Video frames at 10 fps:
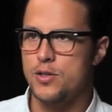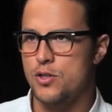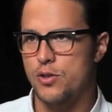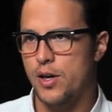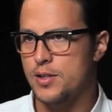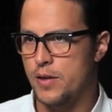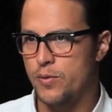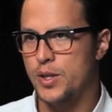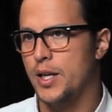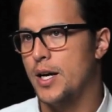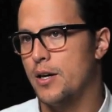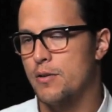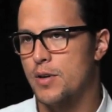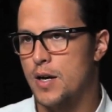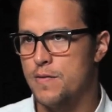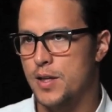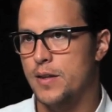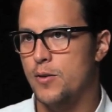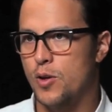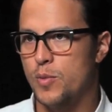and trucks and everyone to get out and arrive and get
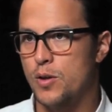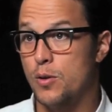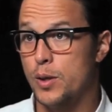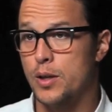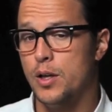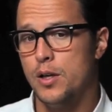the equipment going.